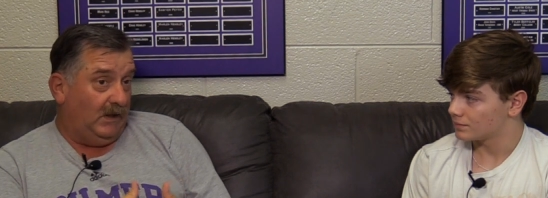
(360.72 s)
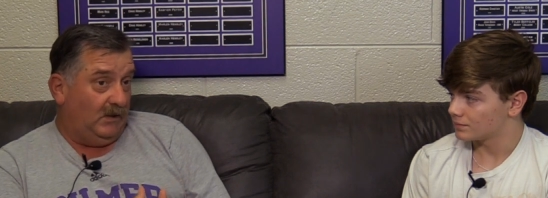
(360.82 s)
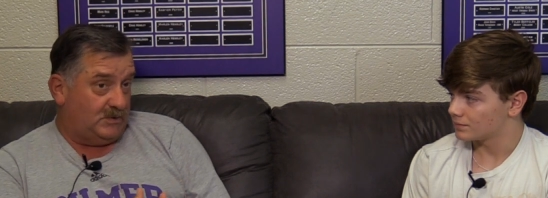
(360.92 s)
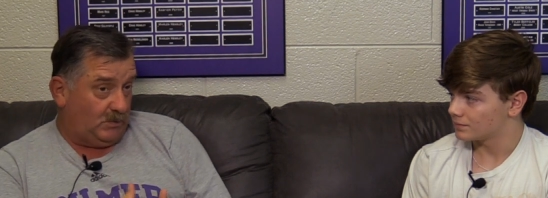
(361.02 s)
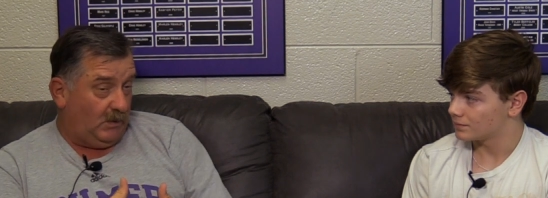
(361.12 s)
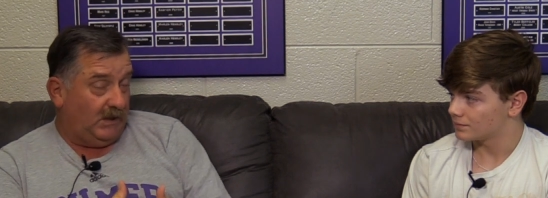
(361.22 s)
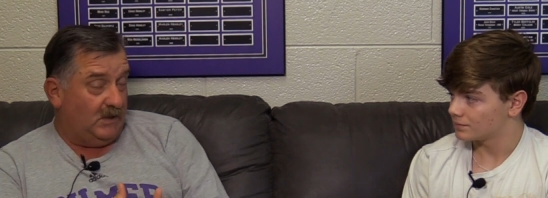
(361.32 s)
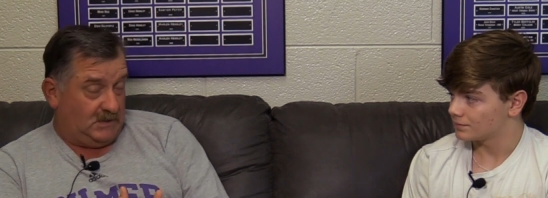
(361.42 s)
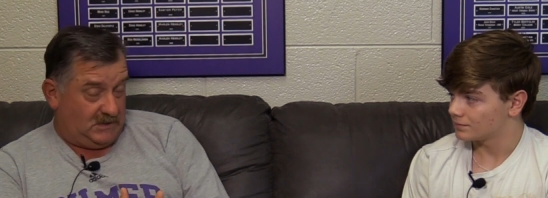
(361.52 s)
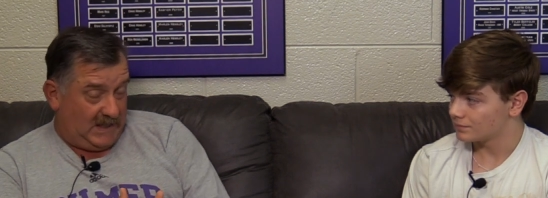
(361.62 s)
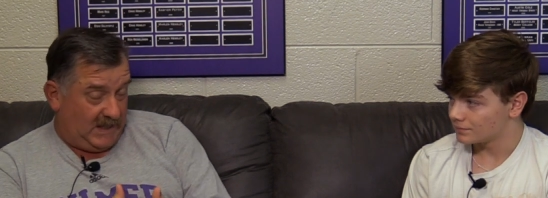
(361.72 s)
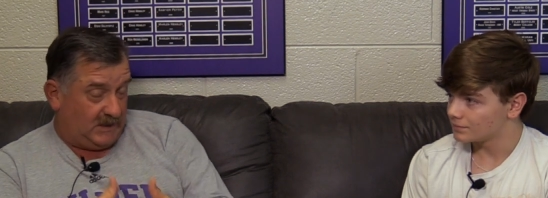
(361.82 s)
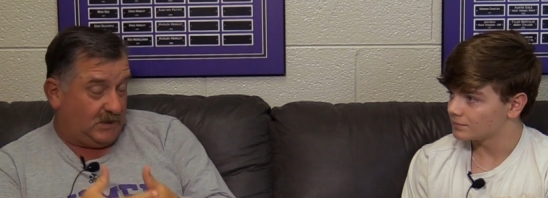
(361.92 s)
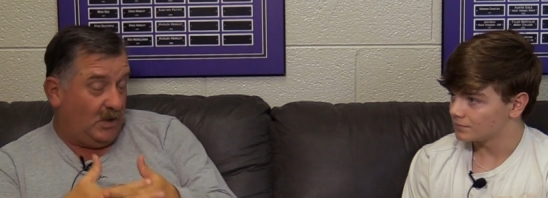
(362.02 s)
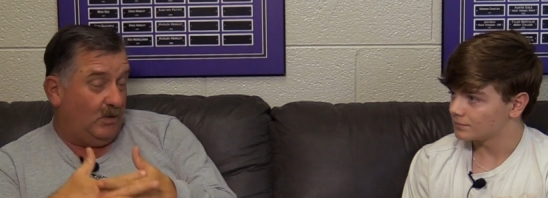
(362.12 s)
Speaker 1: years. 20 years as a
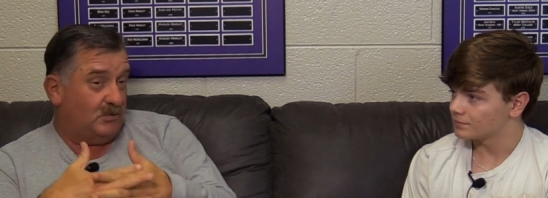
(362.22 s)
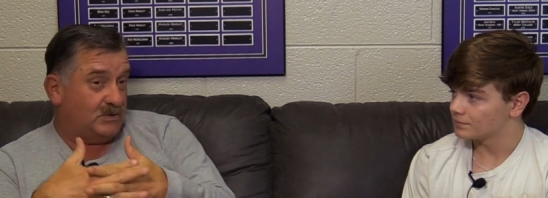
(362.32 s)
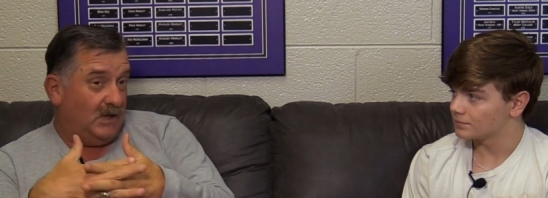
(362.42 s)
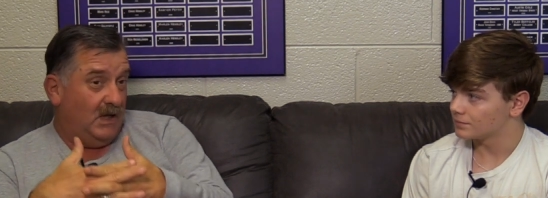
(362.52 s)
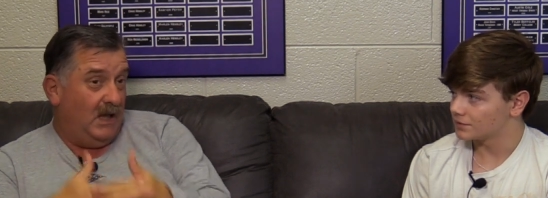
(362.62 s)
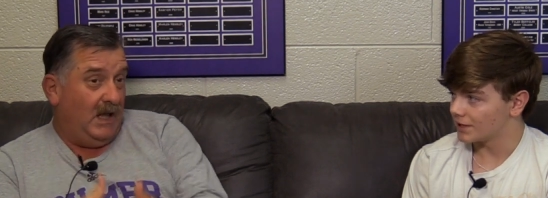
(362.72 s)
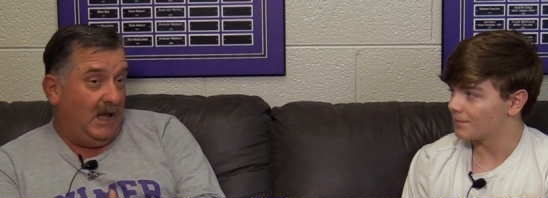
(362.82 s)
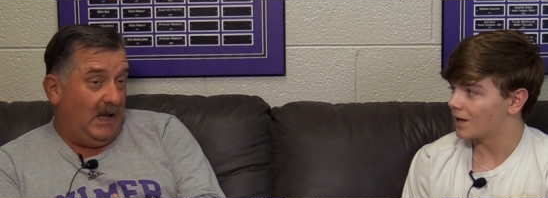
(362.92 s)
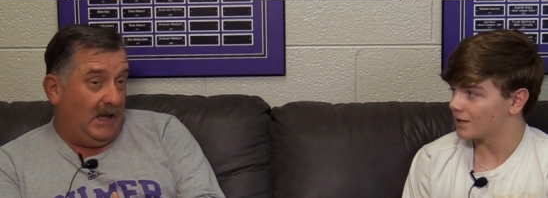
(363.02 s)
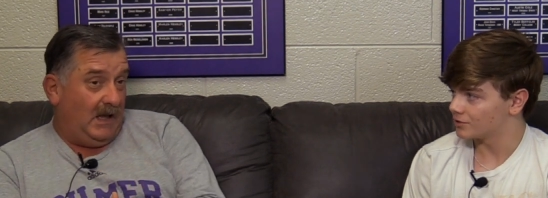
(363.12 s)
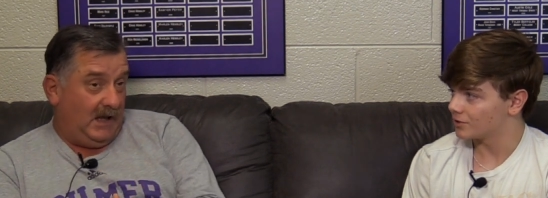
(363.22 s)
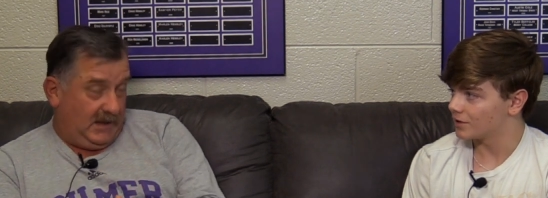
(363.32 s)
head coach right?